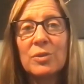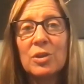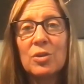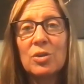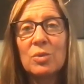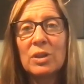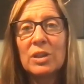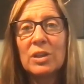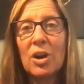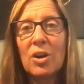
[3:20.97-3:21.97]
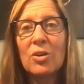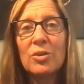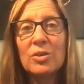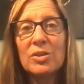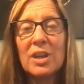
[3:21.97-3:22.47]
You really are who
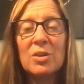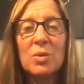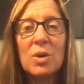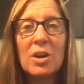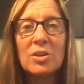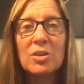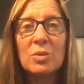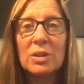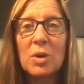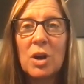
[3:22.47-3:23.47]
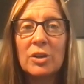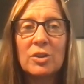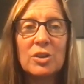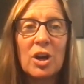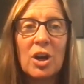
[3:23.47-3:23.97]
you say you are, and you really walk your
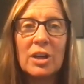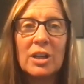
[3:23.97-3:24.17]
talk.